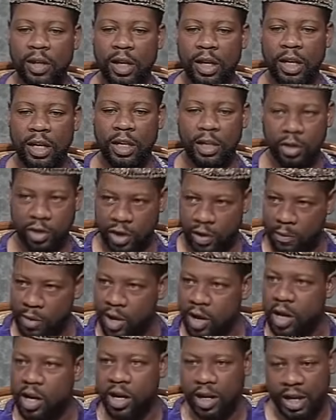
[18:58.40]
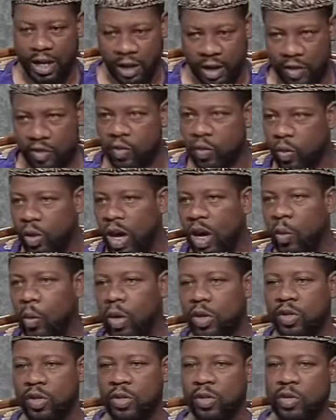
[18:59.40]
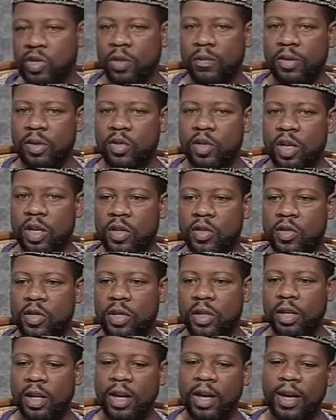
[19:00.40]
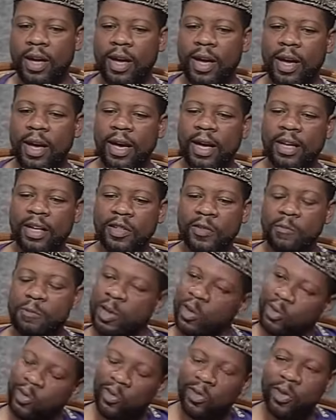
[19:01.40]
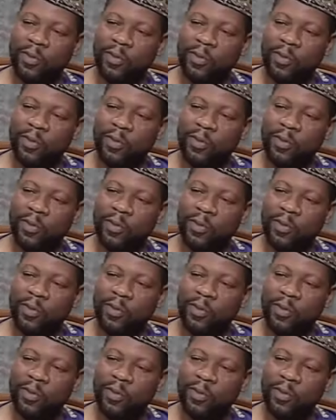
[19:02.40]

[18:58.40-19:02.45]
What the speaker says: here in America, and I guess throughout Western civilization, is built on the